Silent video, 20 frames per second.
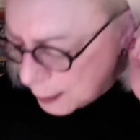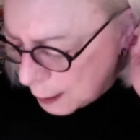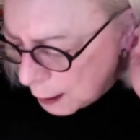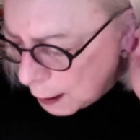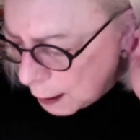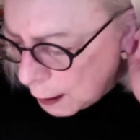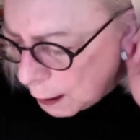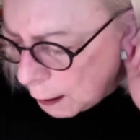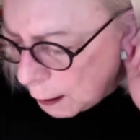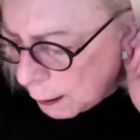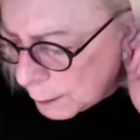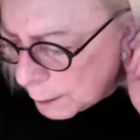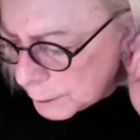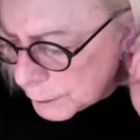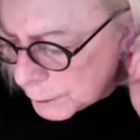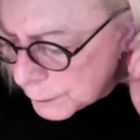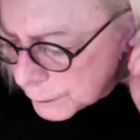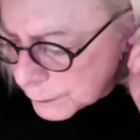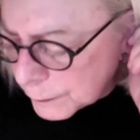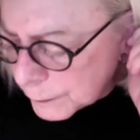A
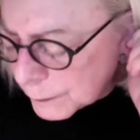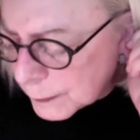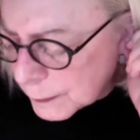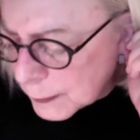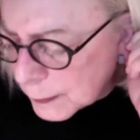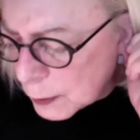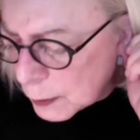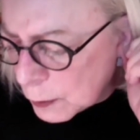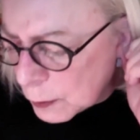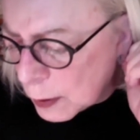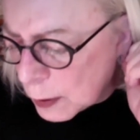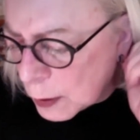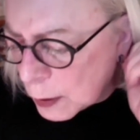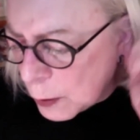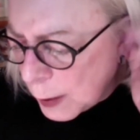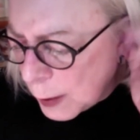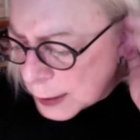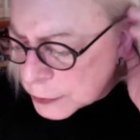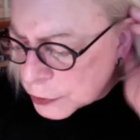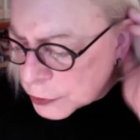
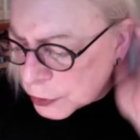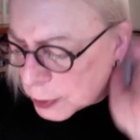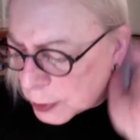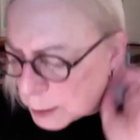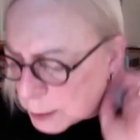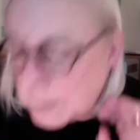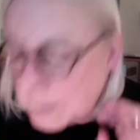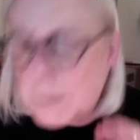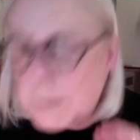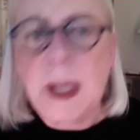question